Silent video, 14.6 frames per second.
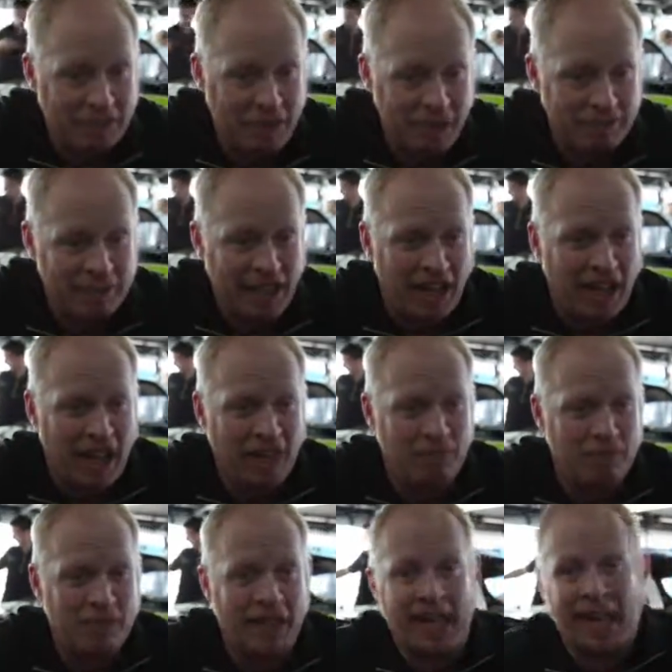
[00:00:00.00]
gripped up,
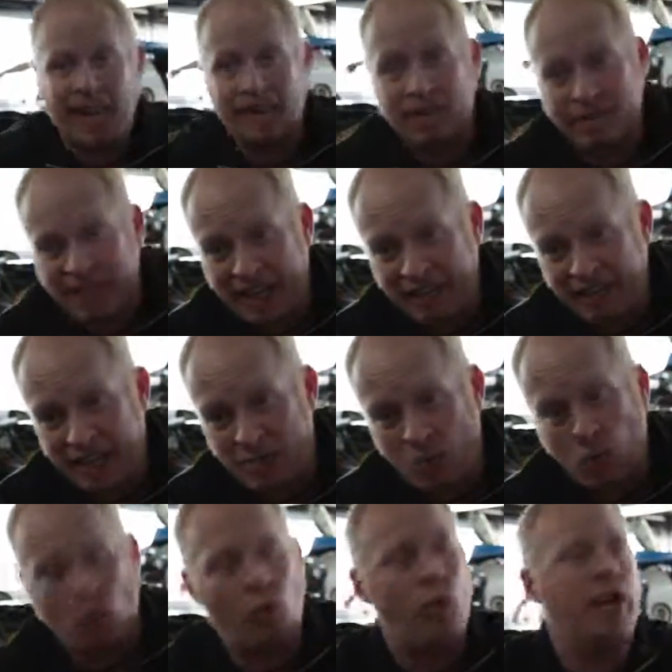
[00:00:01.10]
and now they're giving it
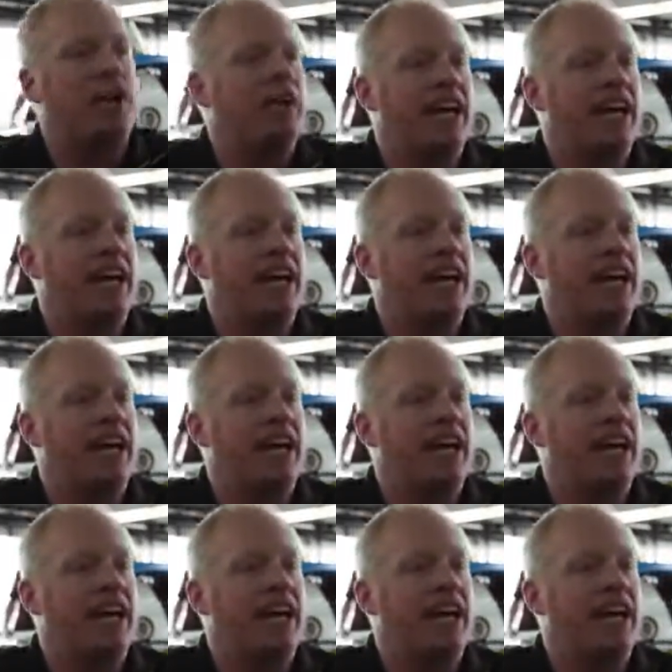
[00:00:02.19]
more wheel,